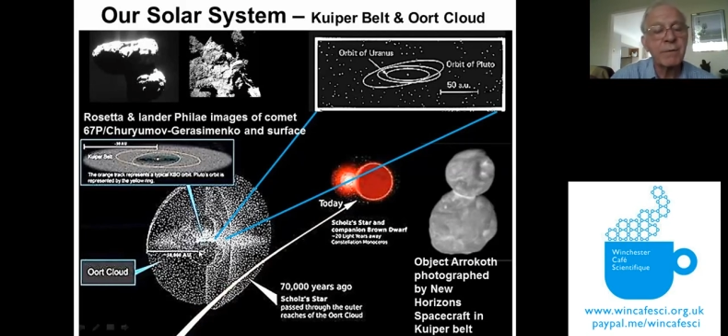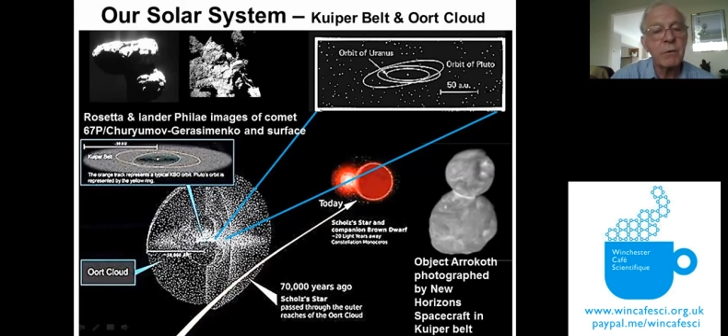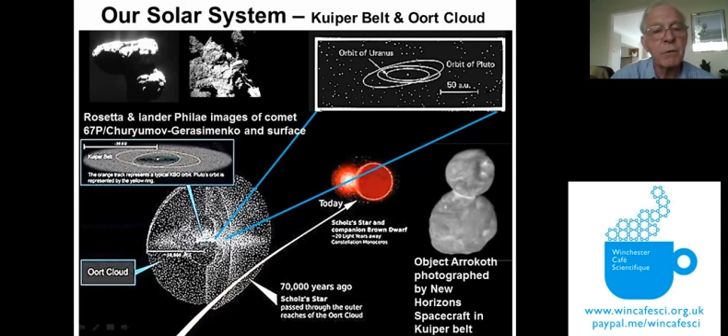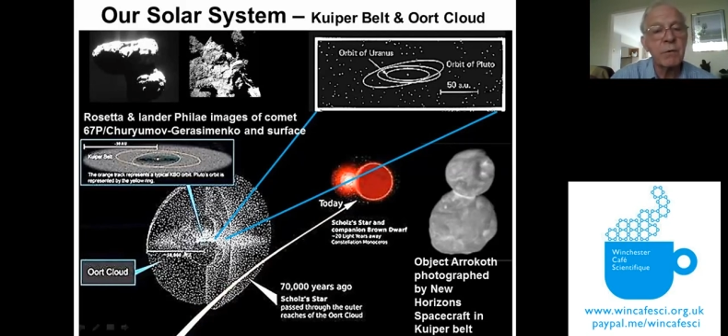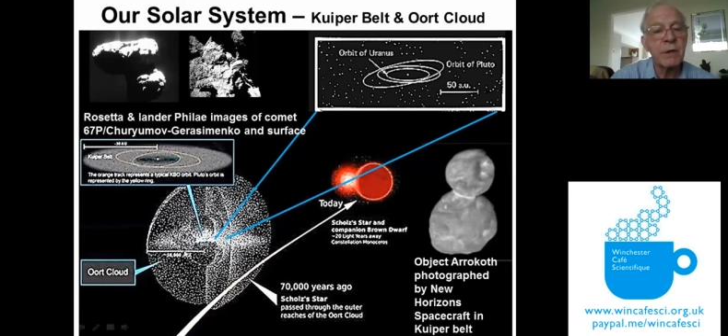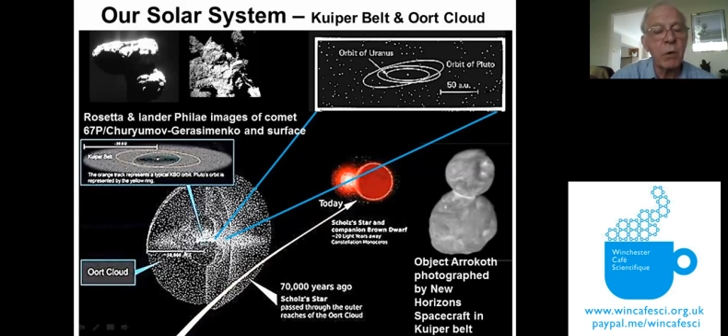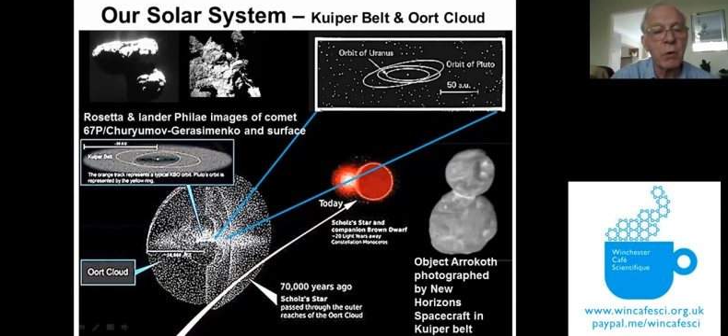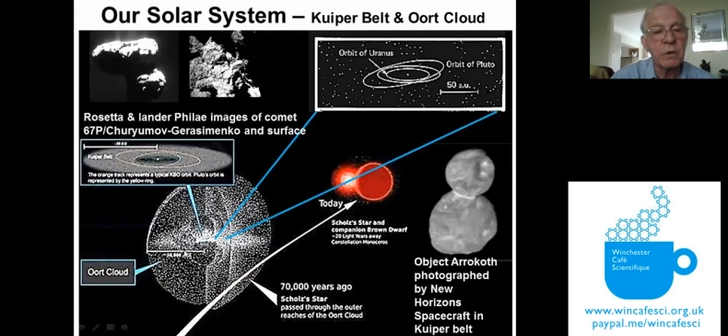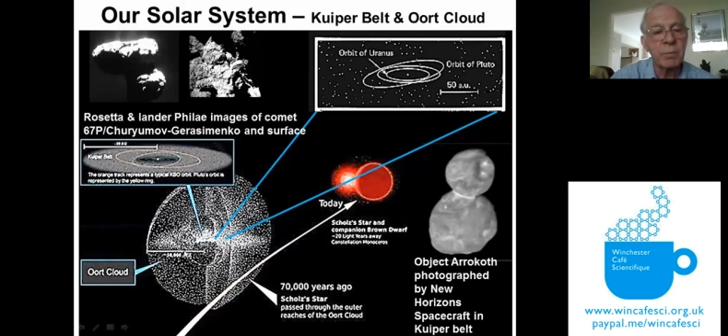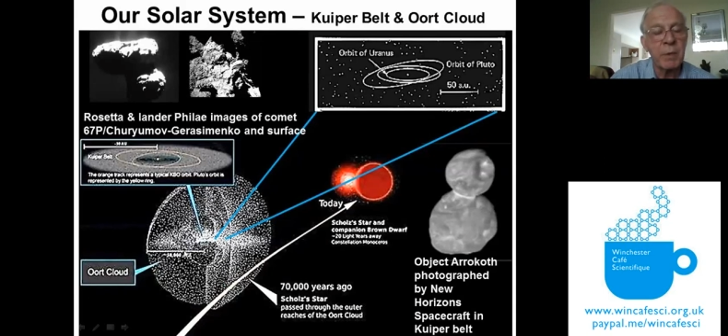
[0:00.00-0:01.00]
through the
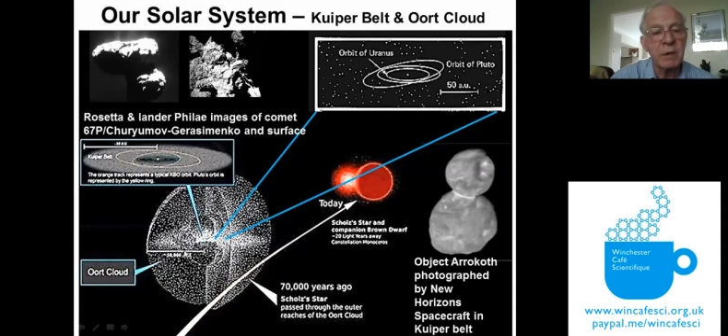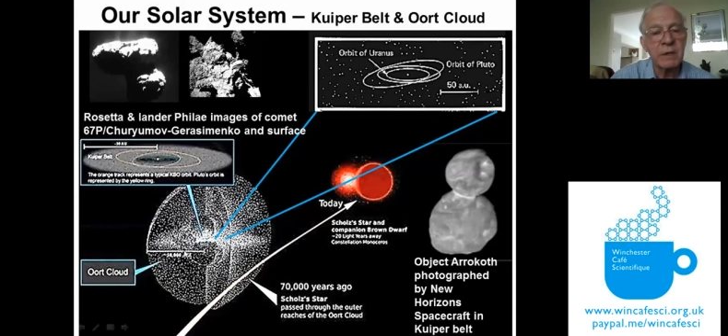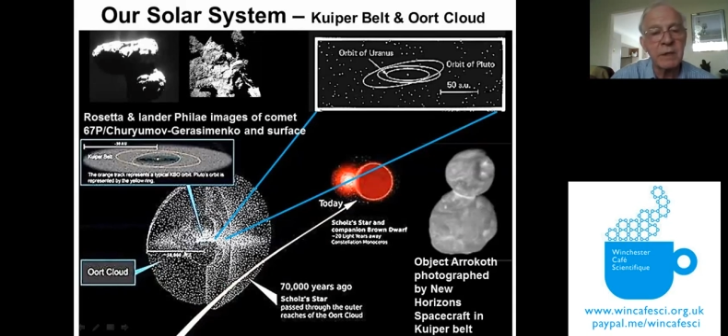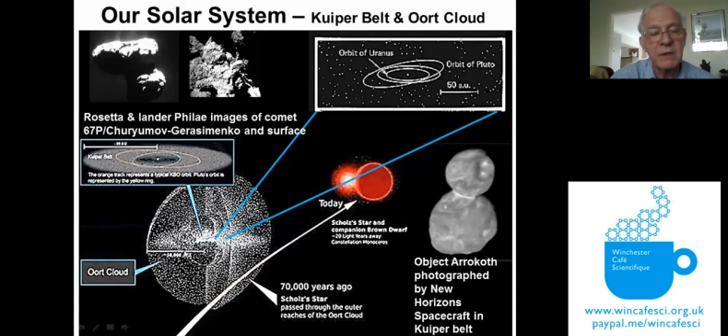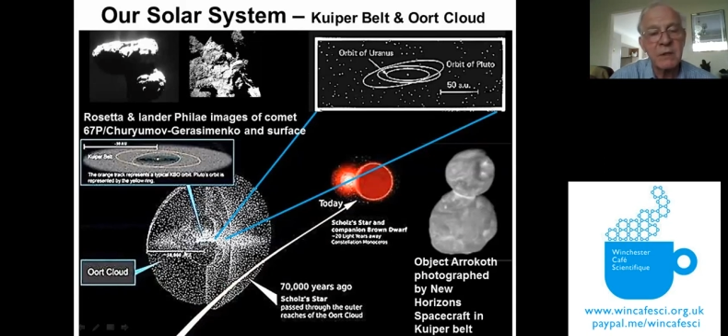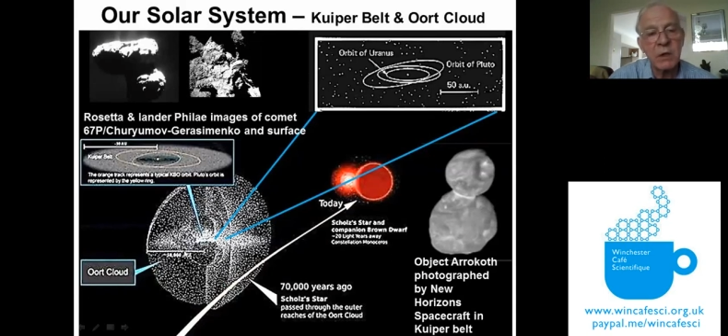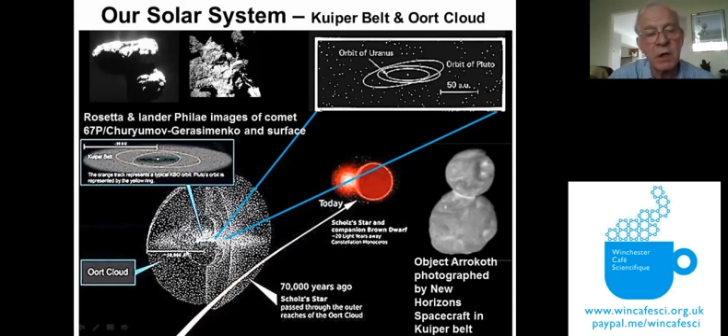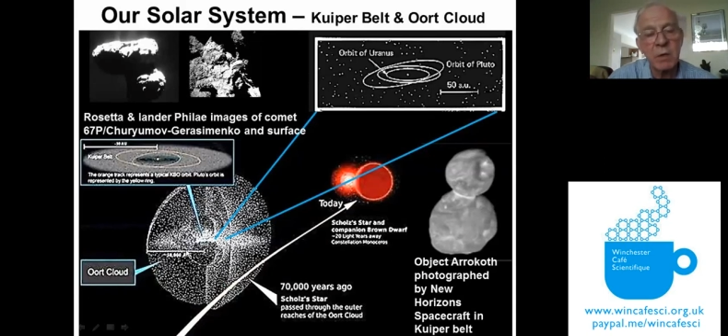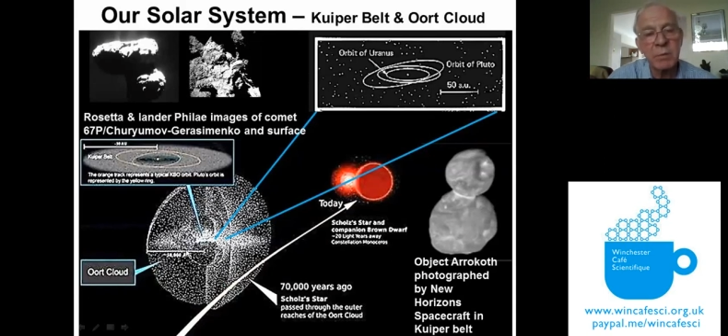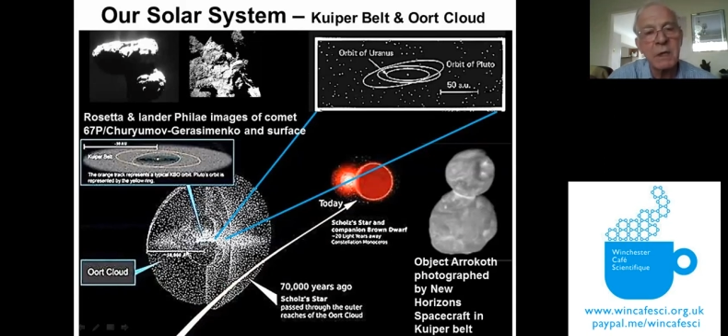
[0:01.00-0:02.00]
Oort belt and
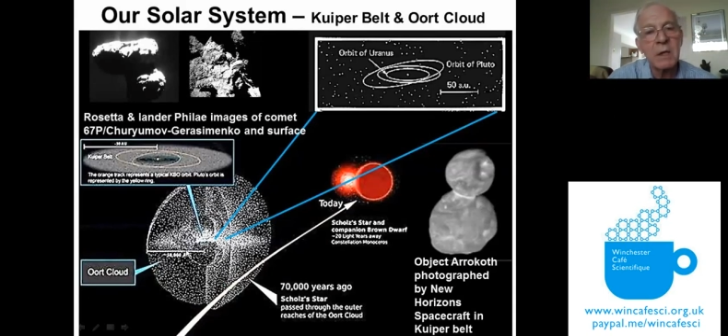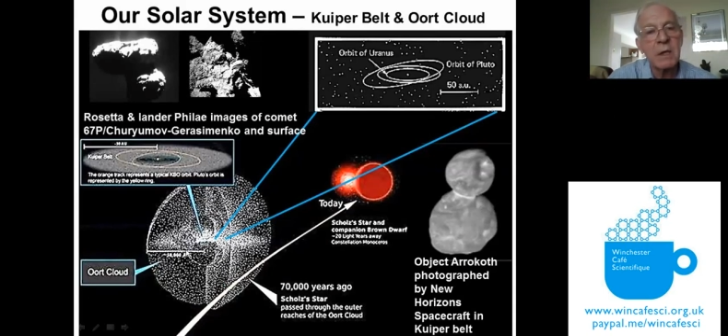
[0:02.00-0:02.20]
disturbed